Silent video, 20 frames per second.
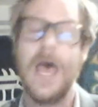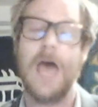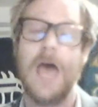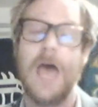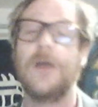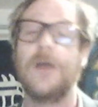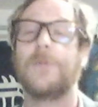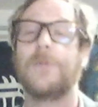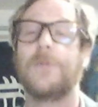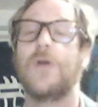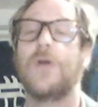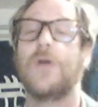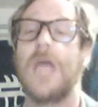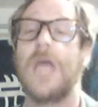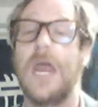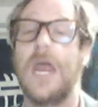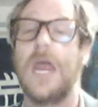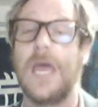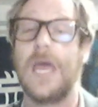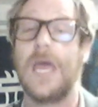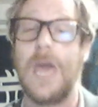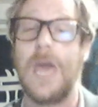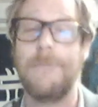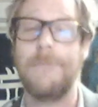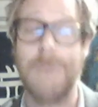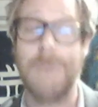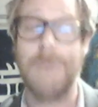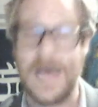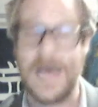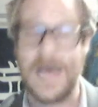end up creating a
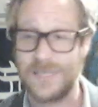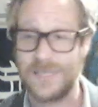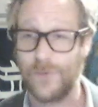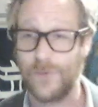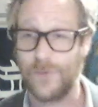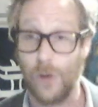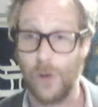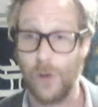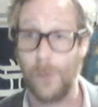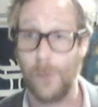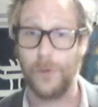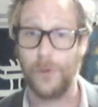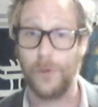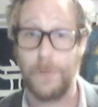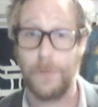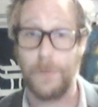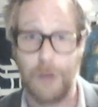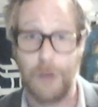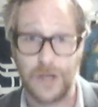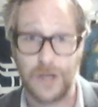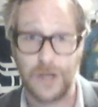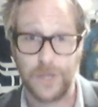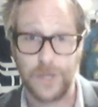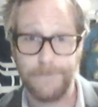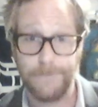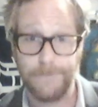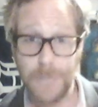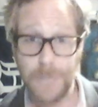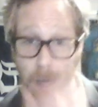massive global depression.